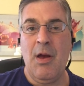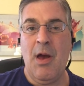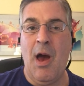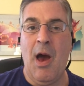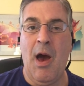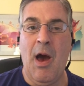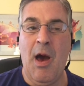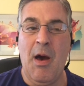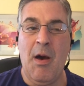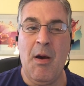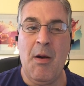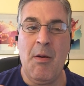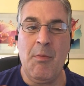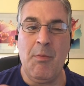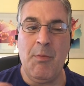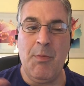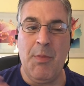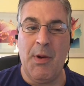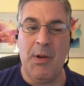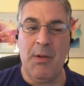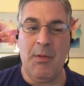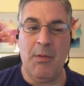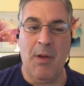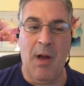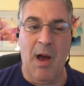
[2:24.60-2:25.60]

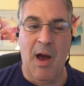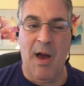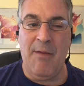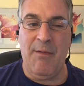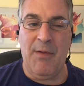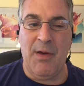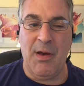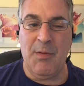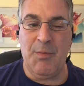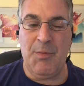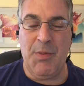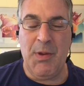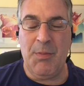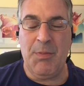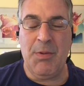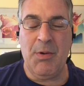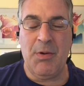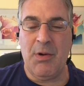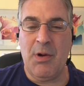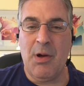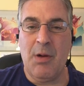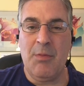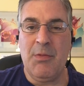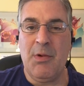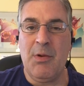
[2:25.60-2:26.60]
But I've had
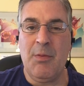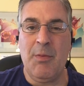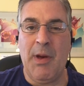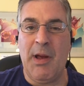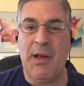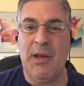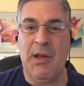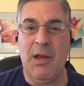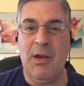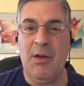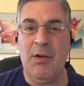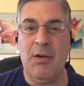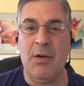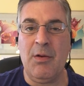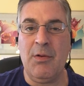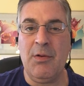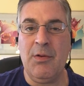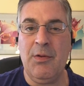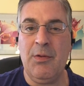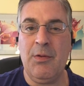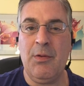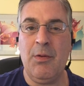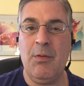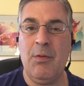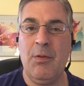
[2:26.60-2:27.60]
people come to my
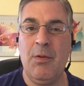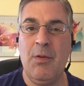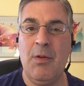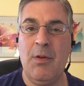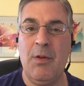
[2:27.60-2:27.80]
keynotes